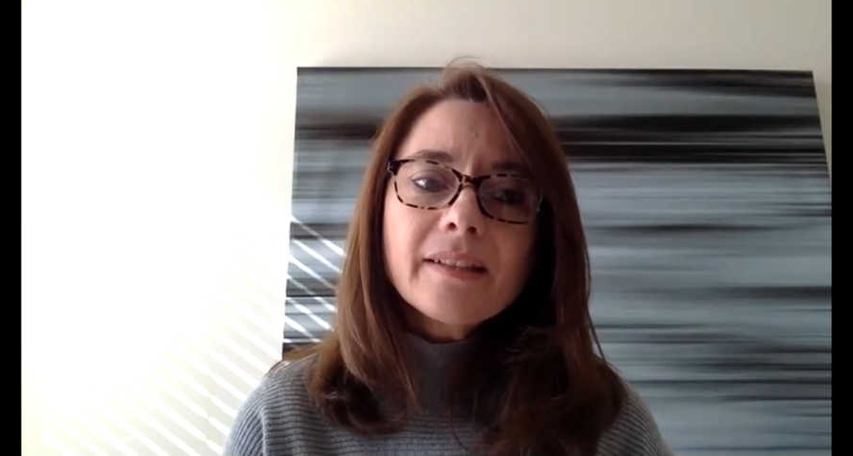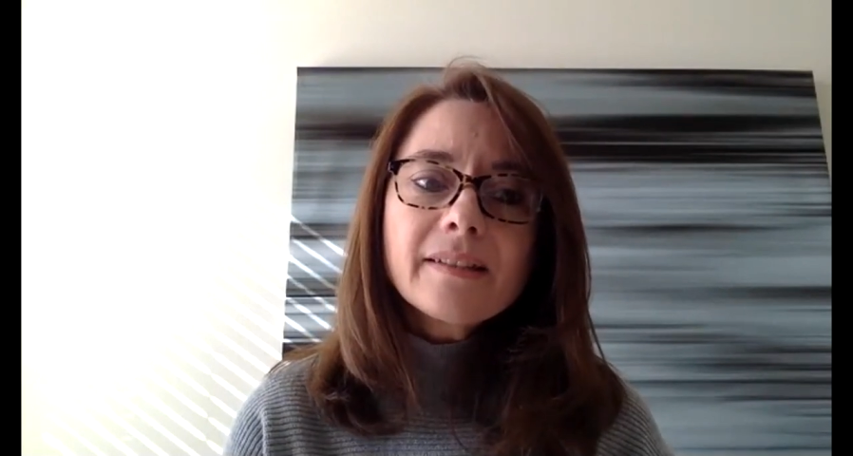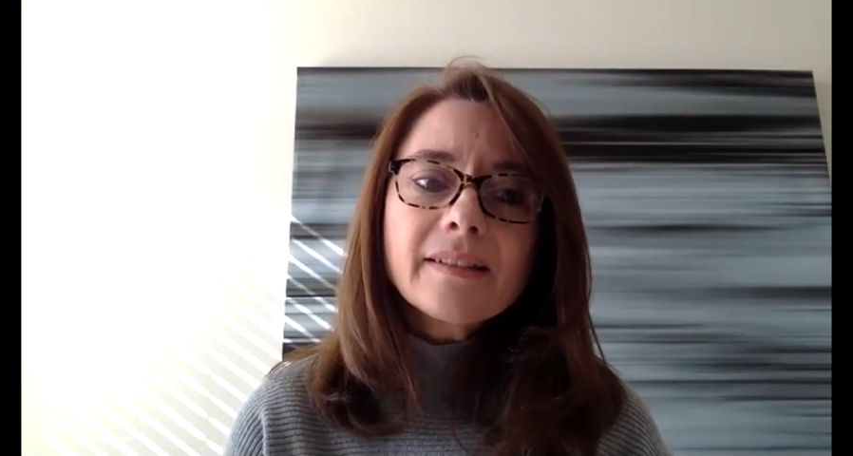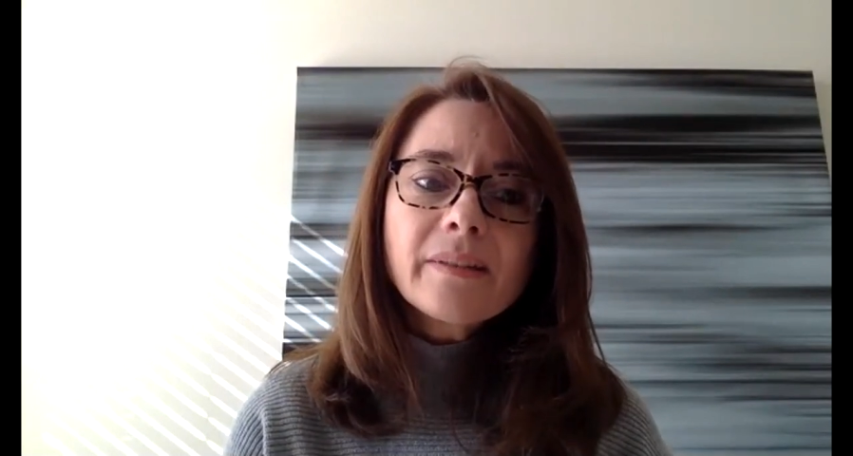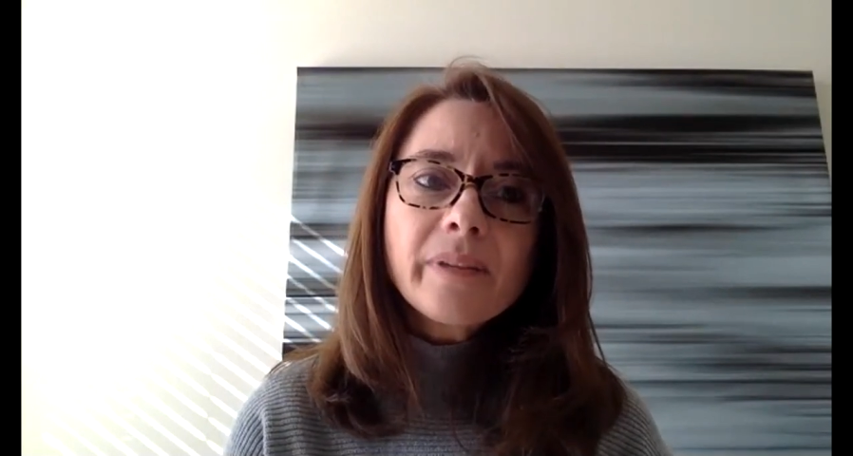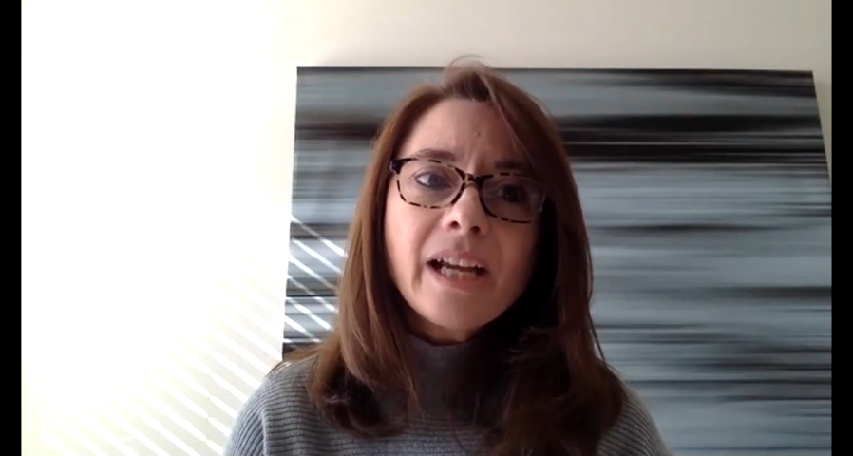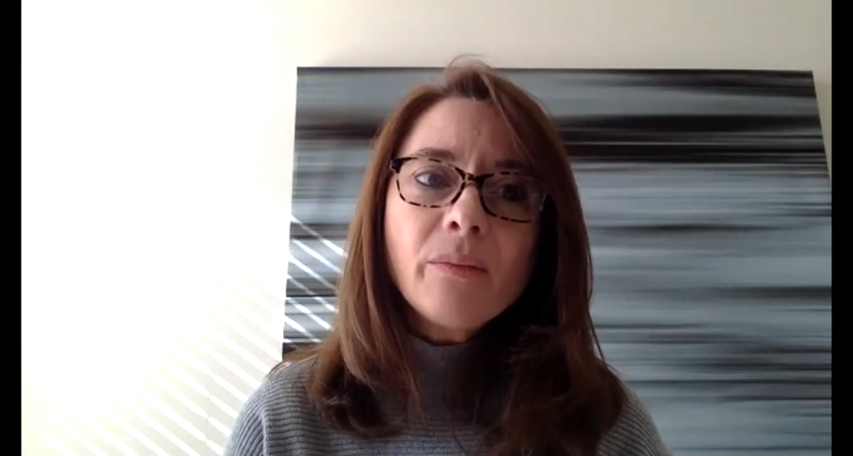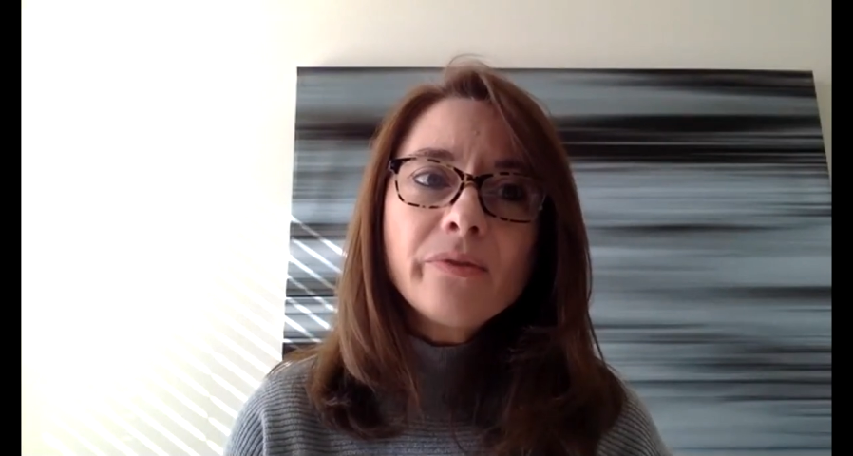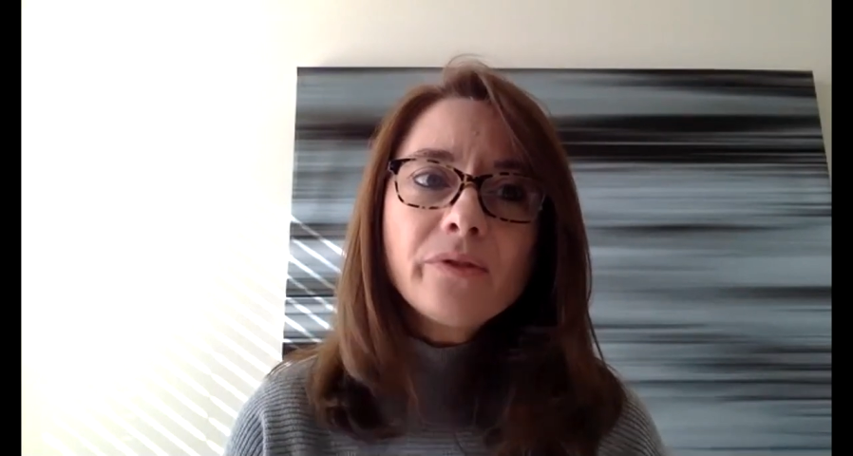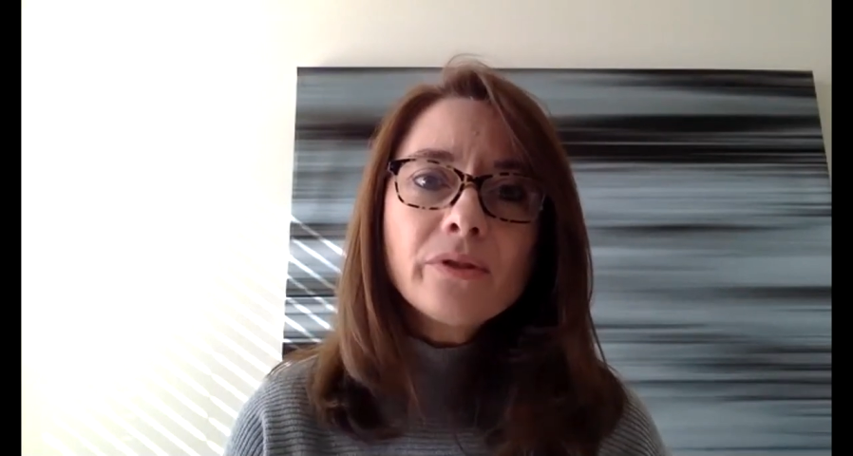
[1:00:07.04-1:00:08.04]
some
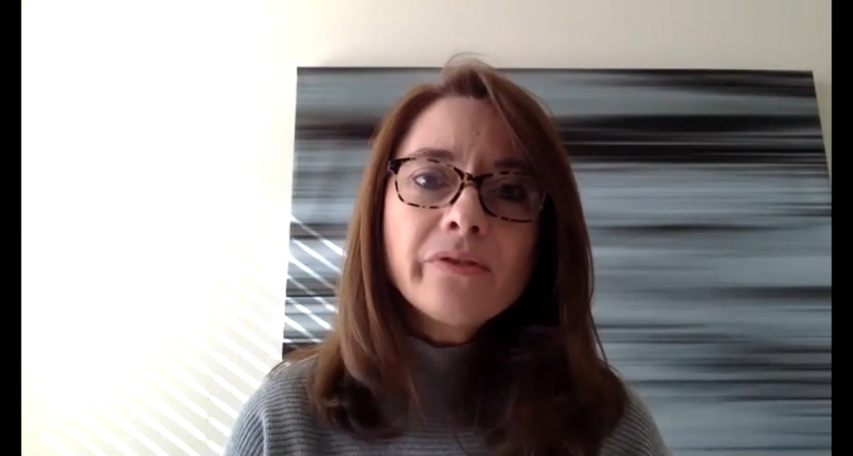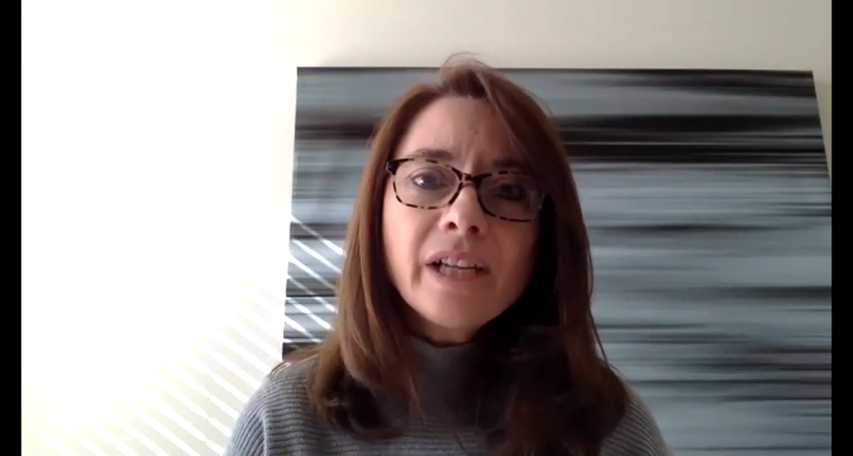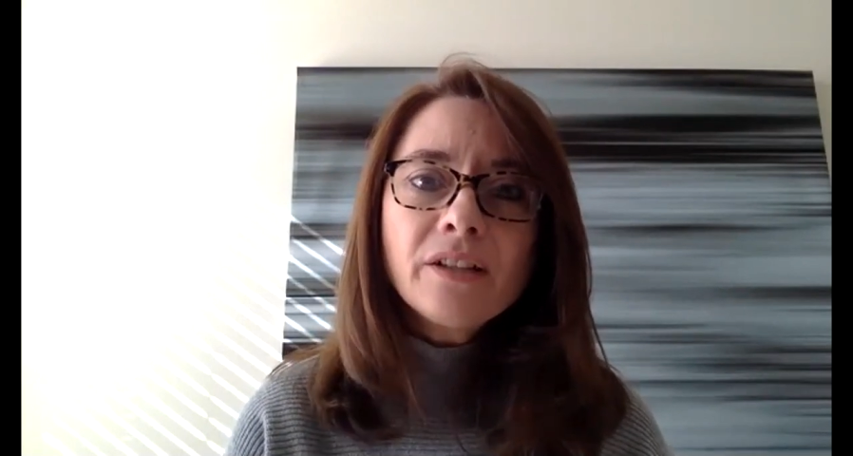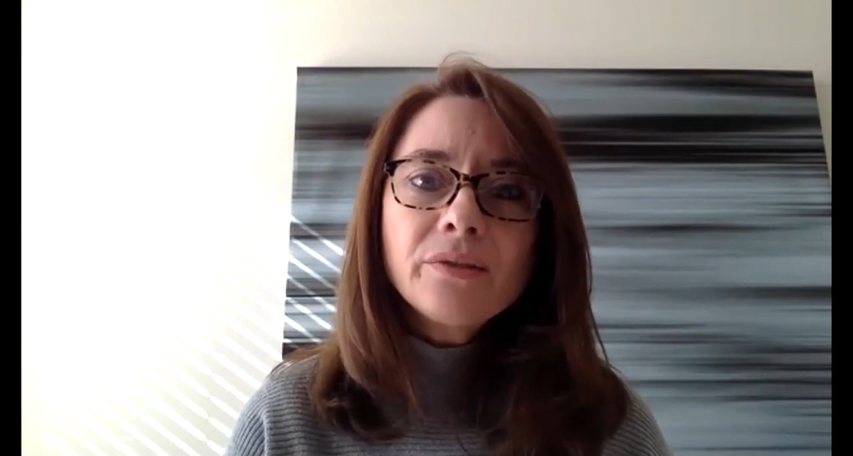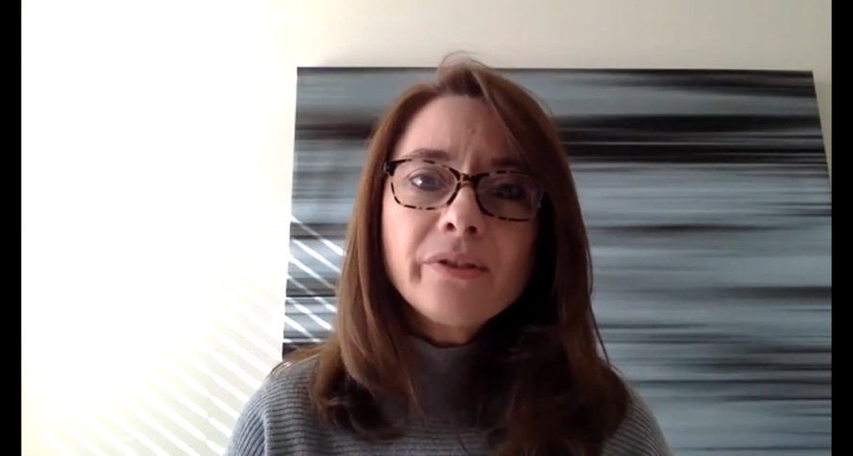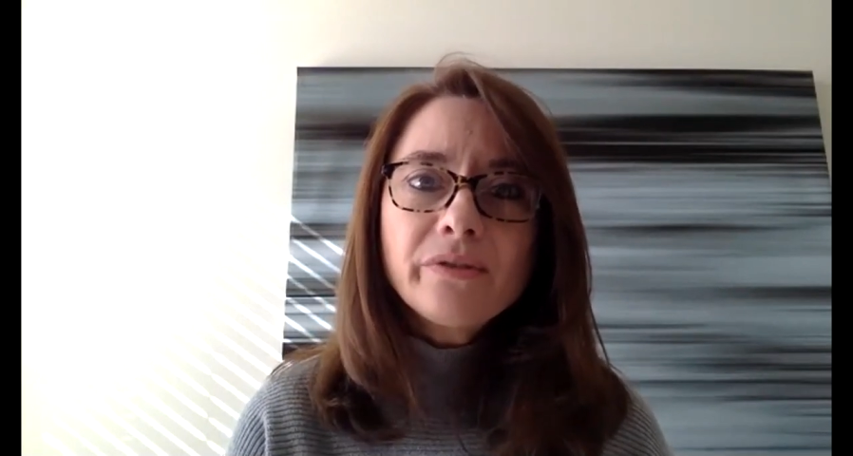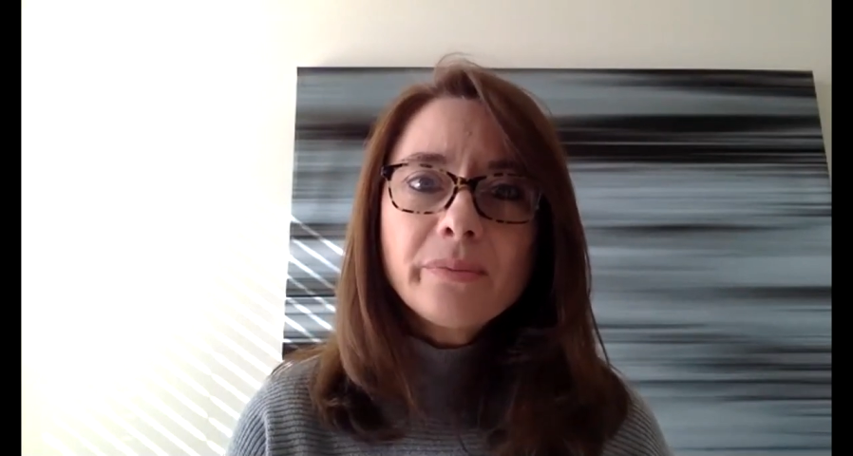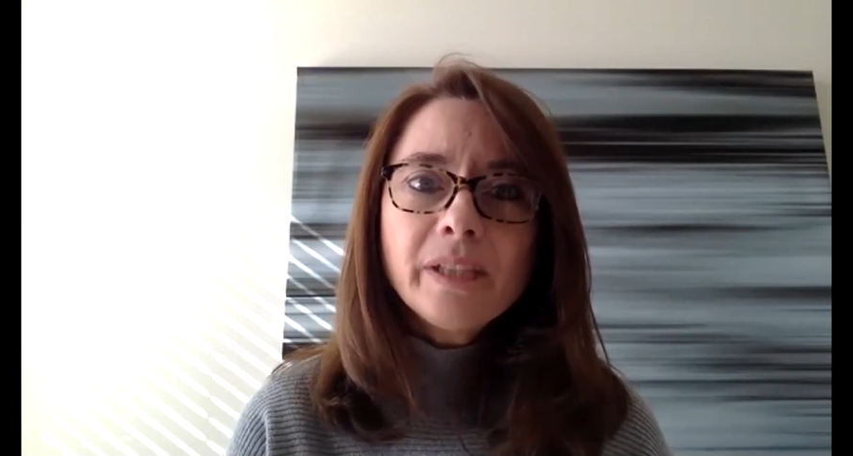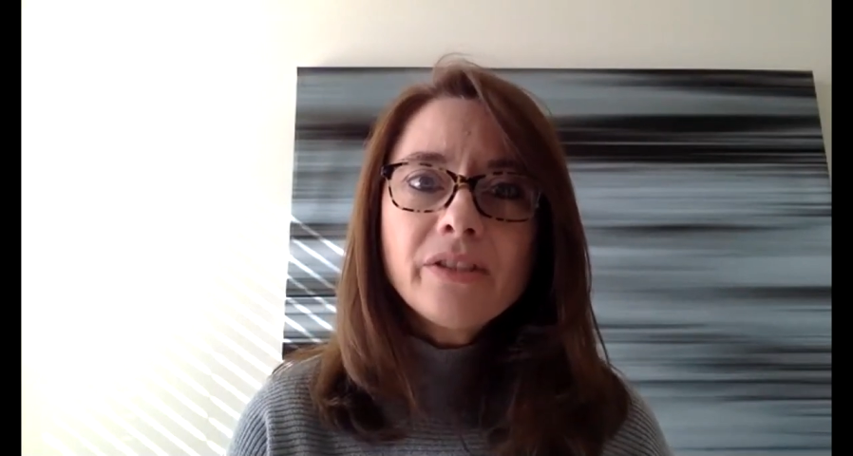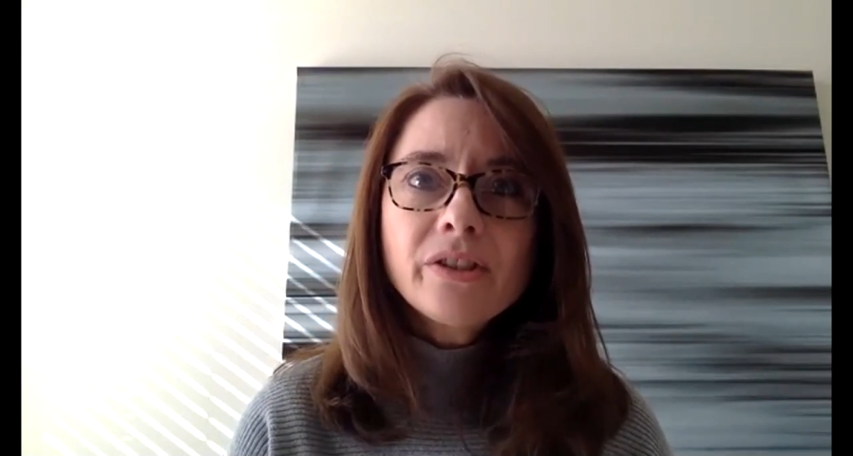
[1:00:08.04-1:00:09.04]
helpful or valuable
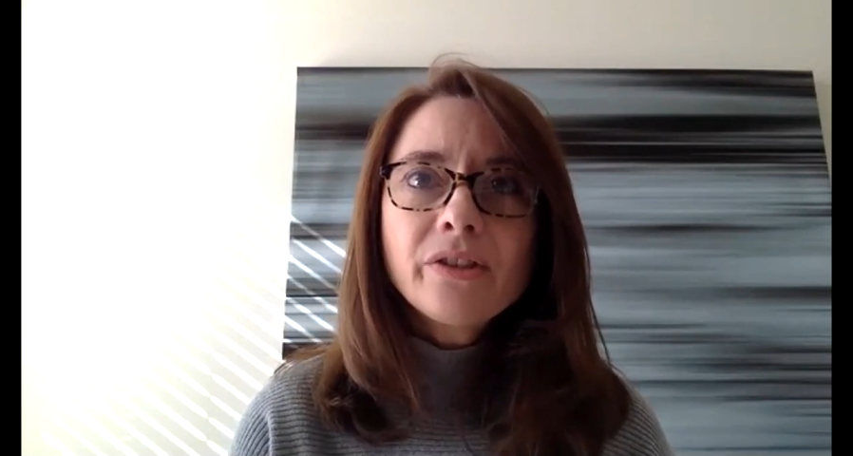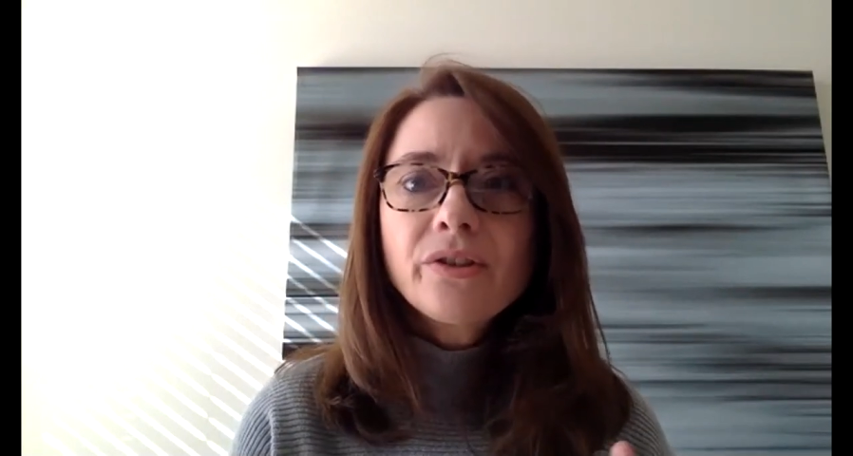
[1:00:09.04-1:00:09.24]
information